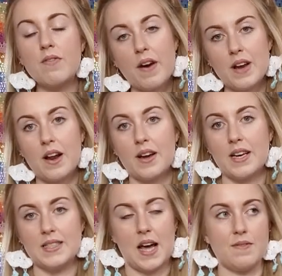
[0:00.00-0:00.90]
Very
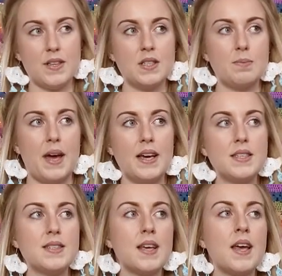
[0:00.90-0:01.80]
lucky to have this
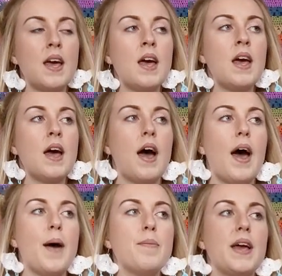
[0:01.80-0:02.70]
space.
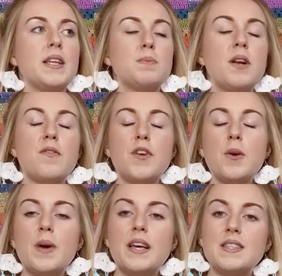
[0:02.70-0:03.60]
Um, it's been a
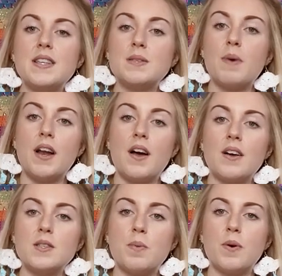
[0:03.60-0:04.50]
few weeks since my
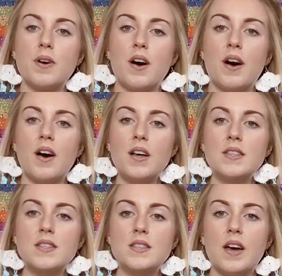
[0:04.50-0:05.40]
last
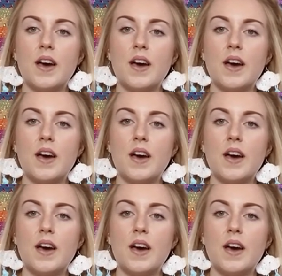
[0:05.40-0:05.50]
podcast.